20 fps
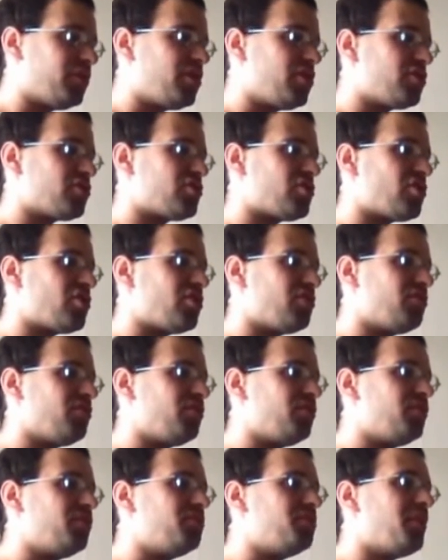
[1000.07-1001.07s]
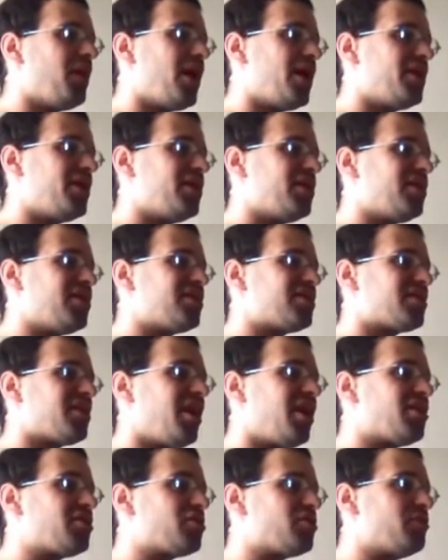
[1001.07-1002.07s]
don't know if I'm gonna make a lot of
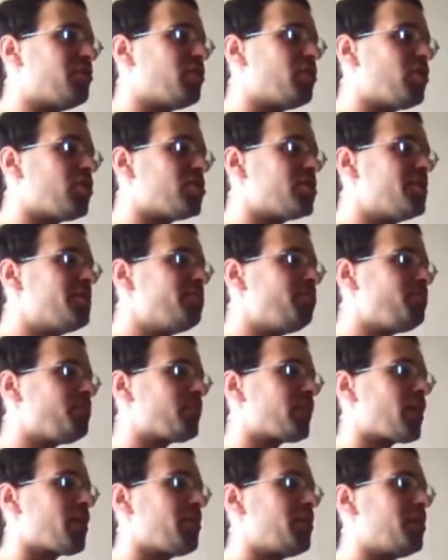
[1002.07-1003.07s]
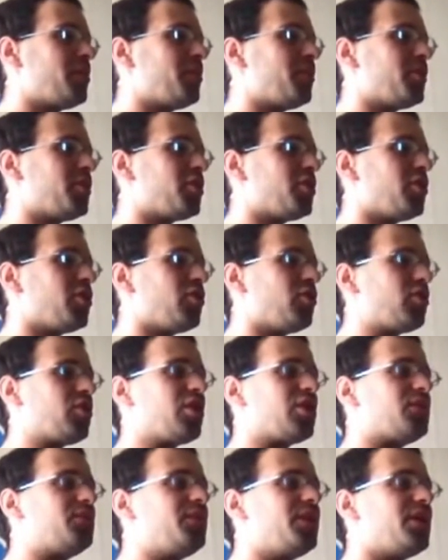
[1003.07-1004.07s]
videos and money in this country
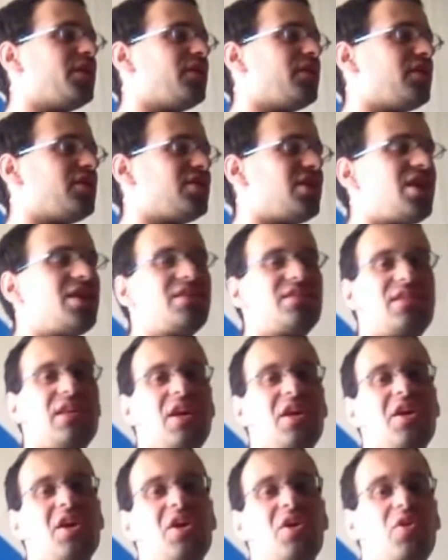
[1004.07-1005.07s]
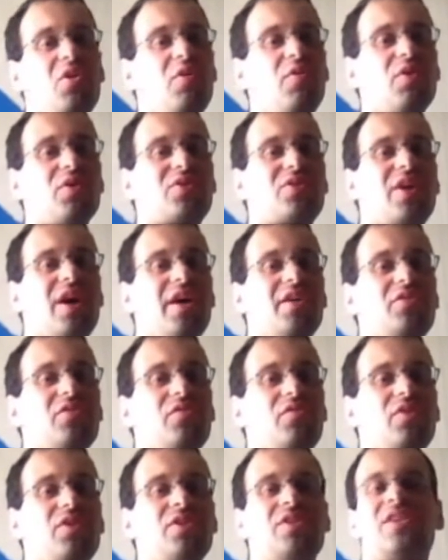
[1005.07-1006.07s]
because people gonna look at me and
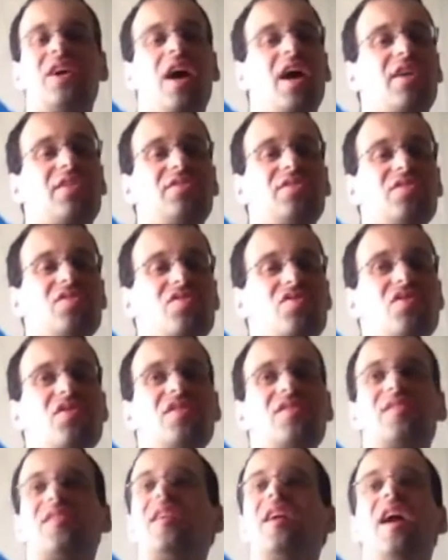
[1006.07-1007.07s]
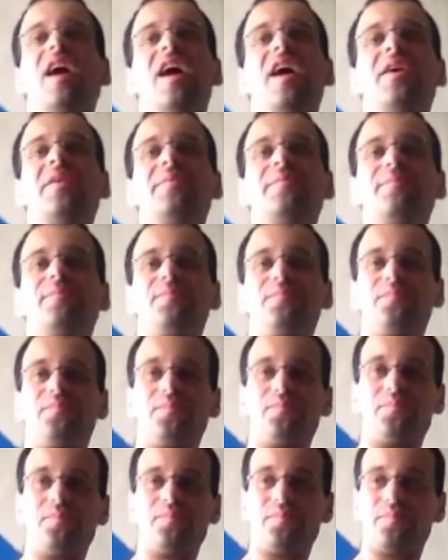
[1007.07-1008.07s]
they say, "Oh, what kind of
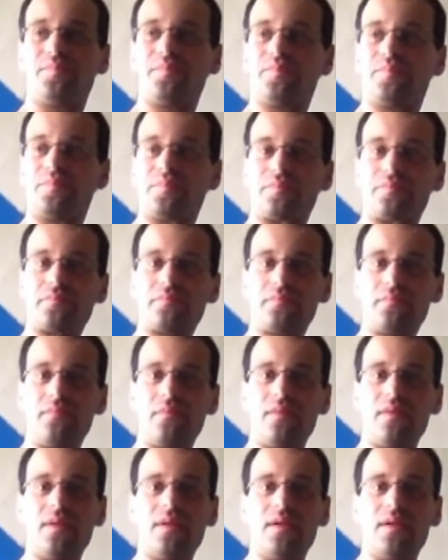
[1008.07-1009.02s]
retard is this guy?"